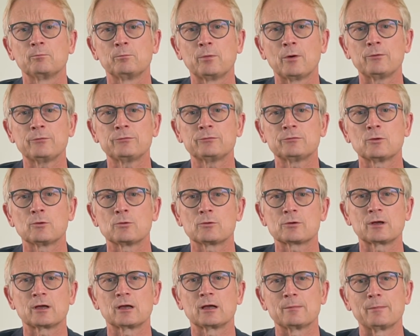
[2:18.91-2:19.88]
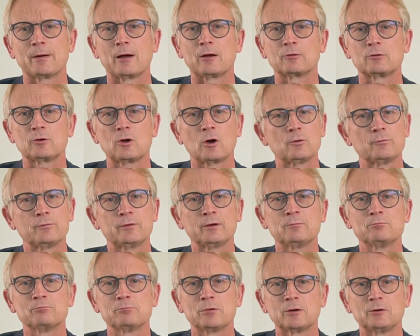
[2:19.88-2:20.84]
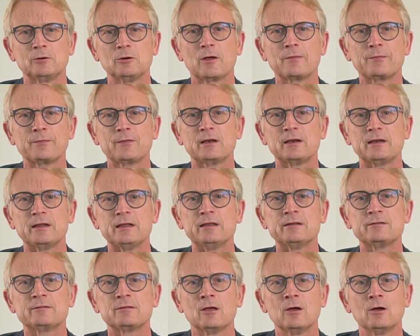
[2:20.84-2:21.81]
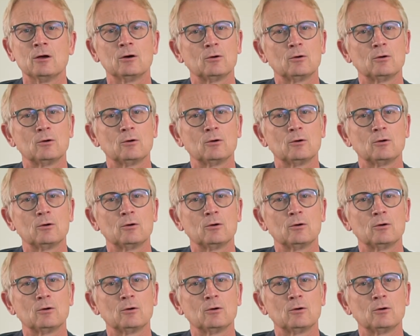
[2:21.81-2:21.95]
both talking about COVID, but not the least,